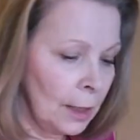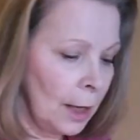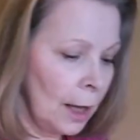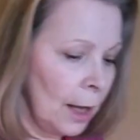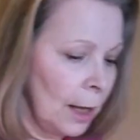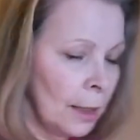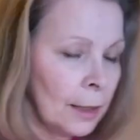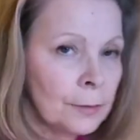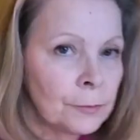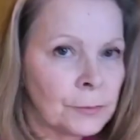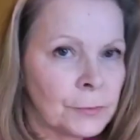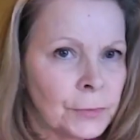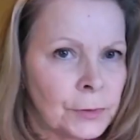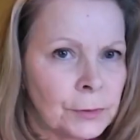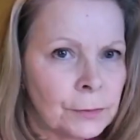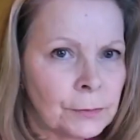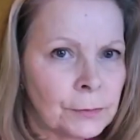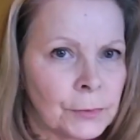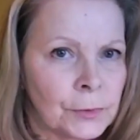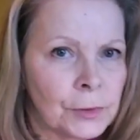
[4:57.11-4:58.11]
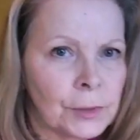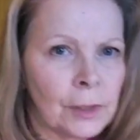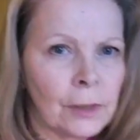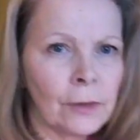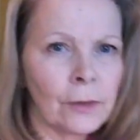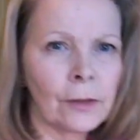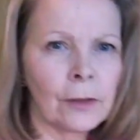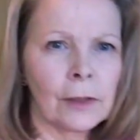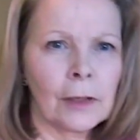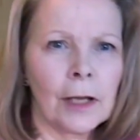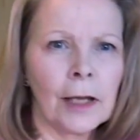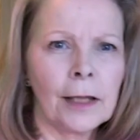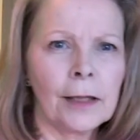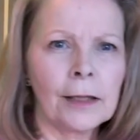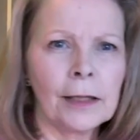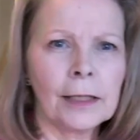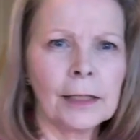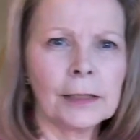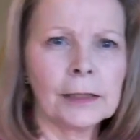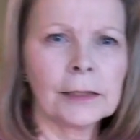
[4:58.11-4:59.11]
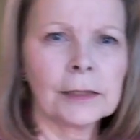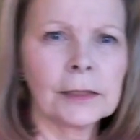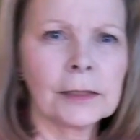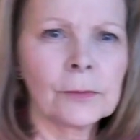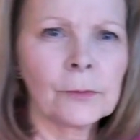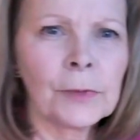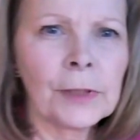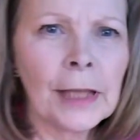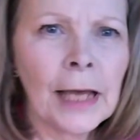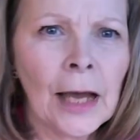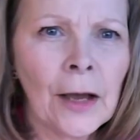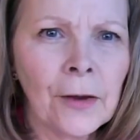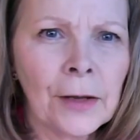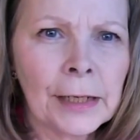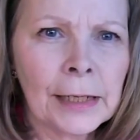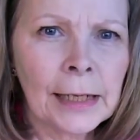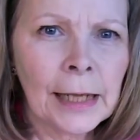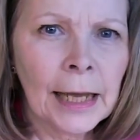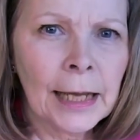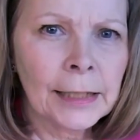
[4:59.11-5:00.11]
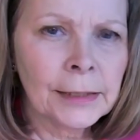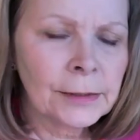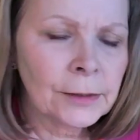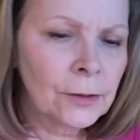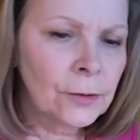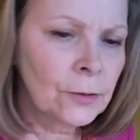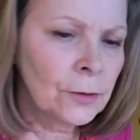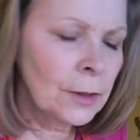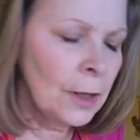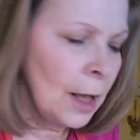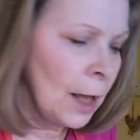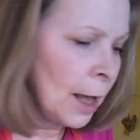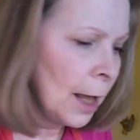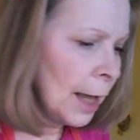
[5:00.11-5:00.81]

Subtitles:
to look like this without any head on,